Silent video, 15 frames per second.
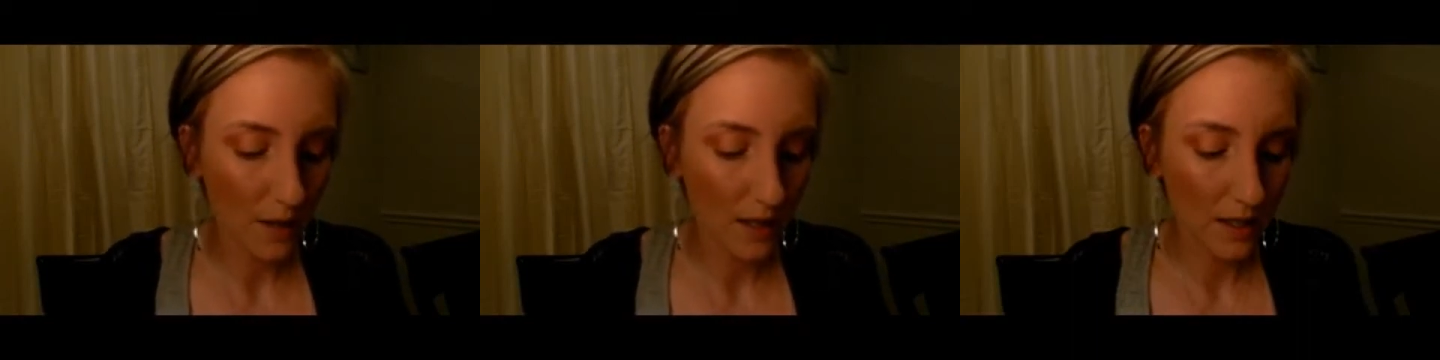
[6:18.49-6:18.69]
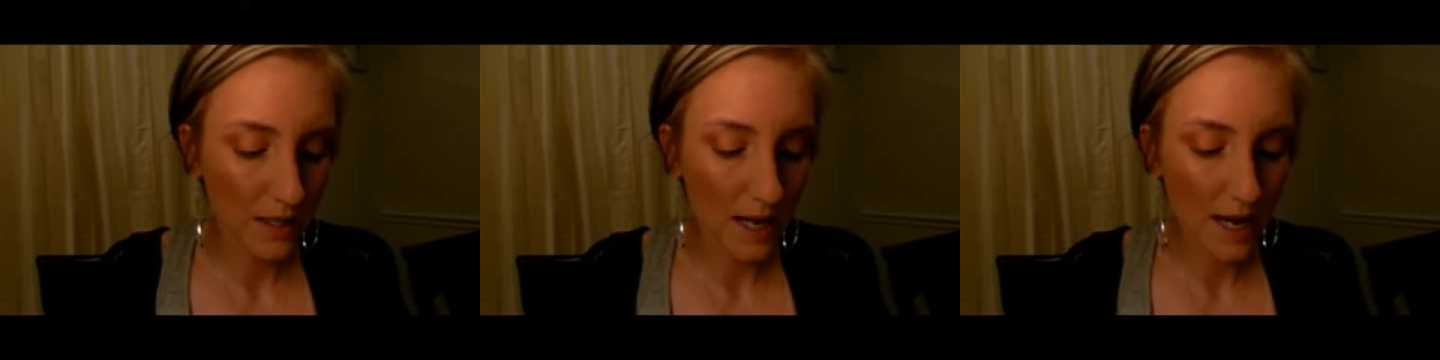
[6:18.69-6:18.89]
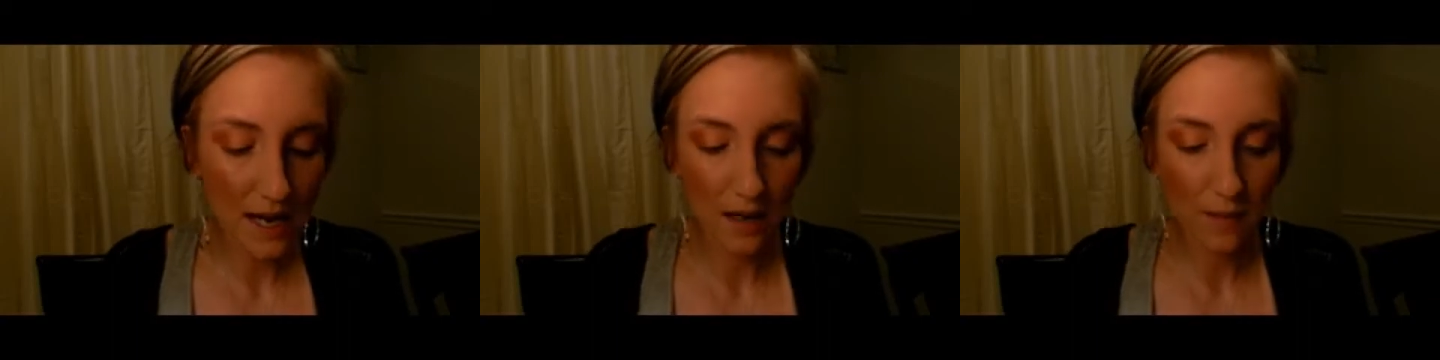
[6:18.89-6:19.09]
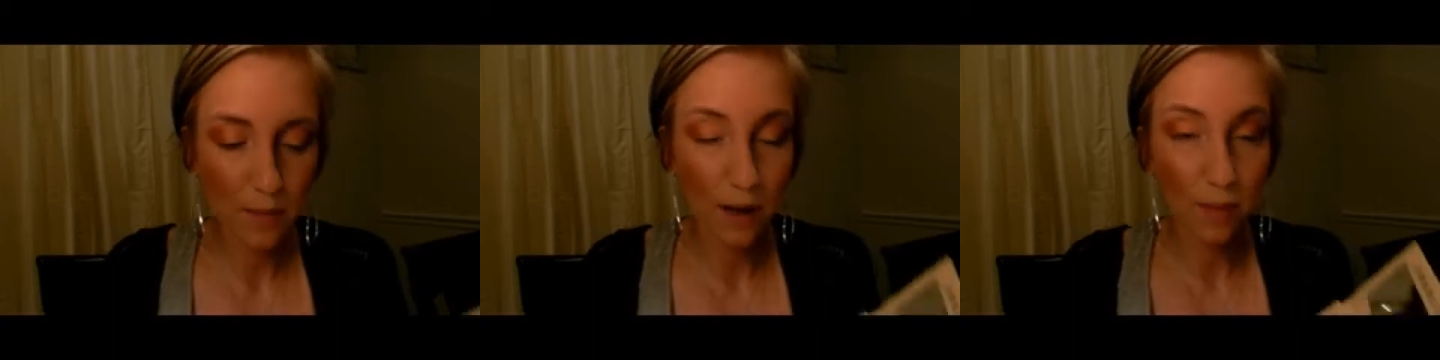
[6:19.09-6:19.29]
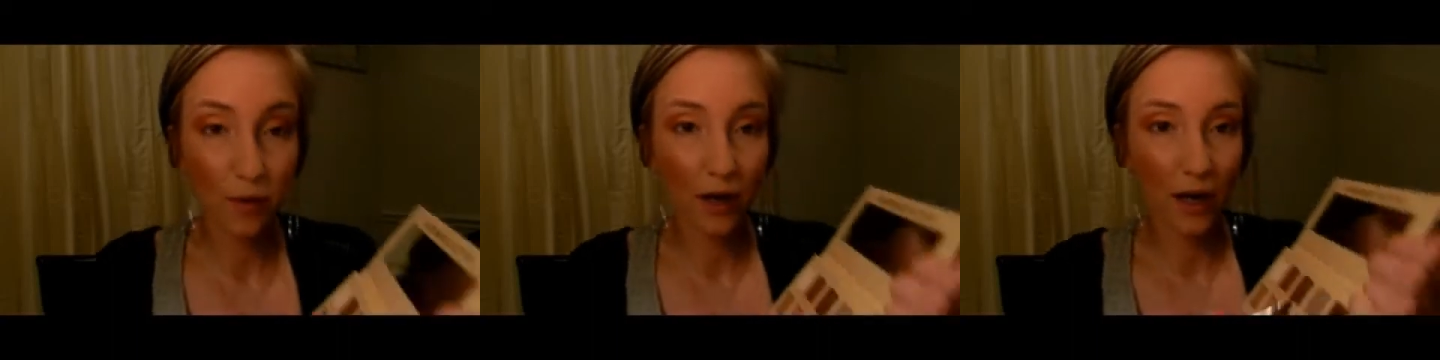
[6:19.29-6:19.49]
going to take
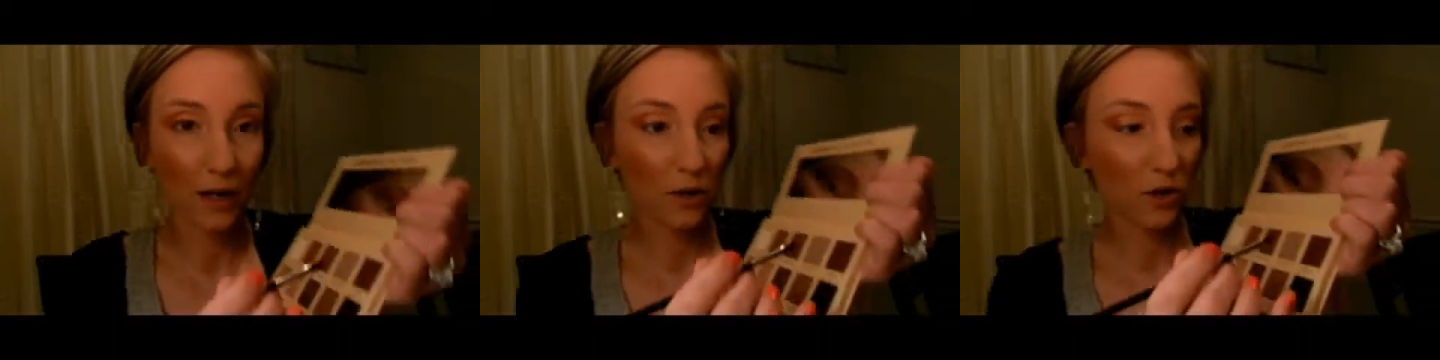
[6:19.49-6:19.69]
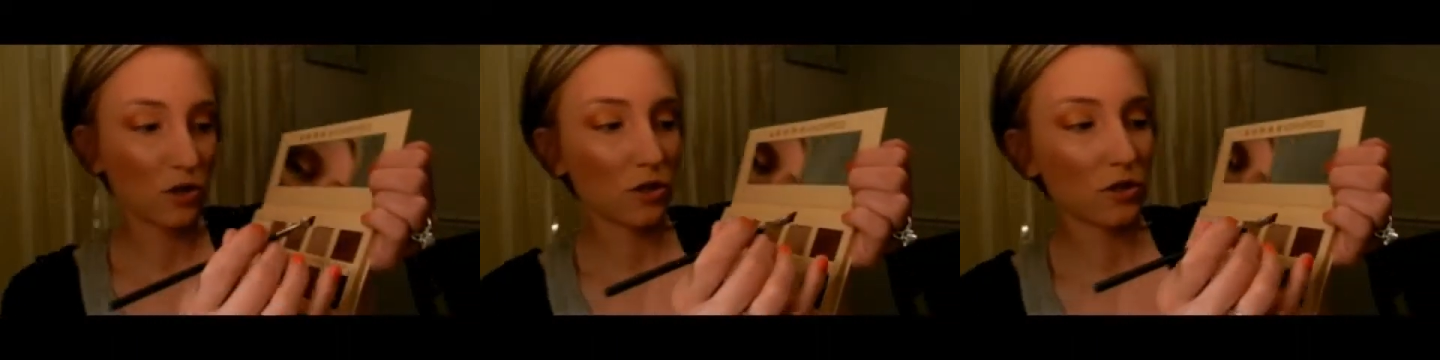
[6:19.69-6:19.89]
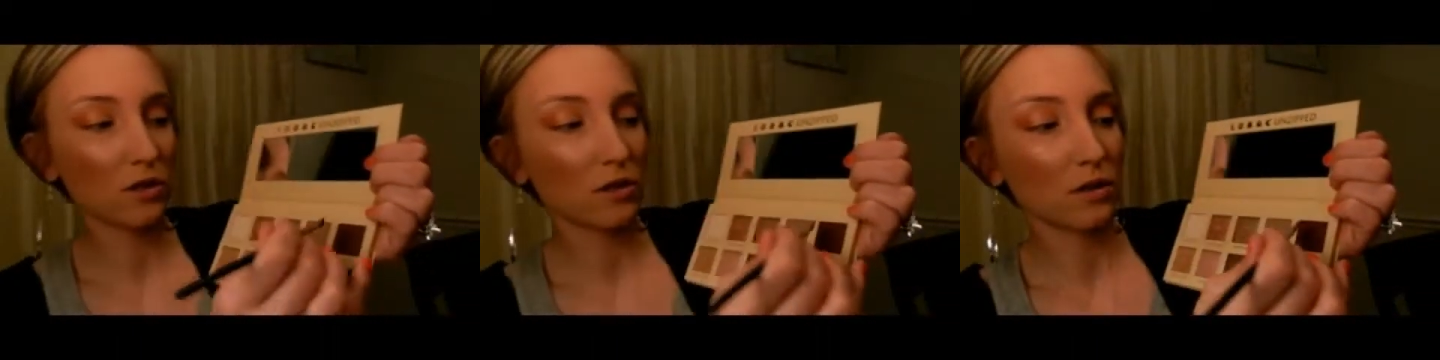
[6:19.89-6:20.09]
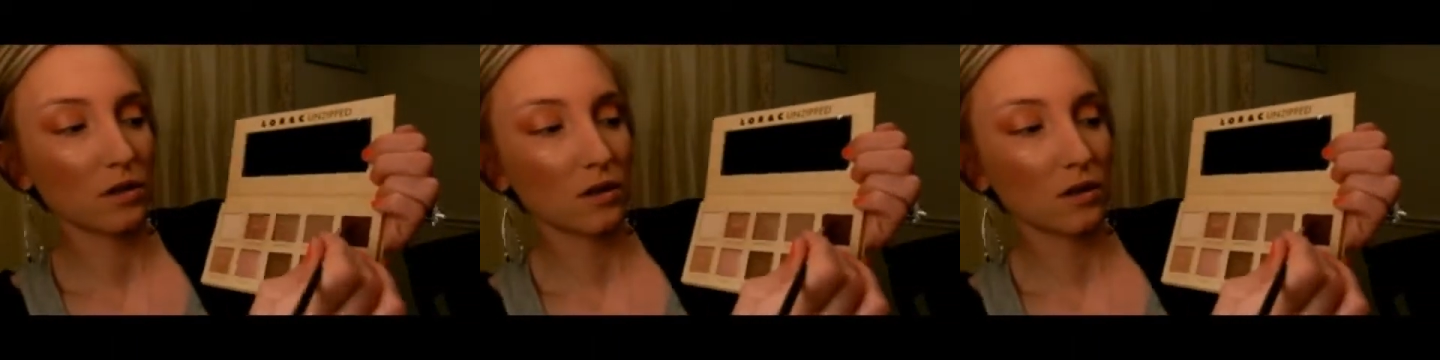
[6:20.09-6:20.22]
my brush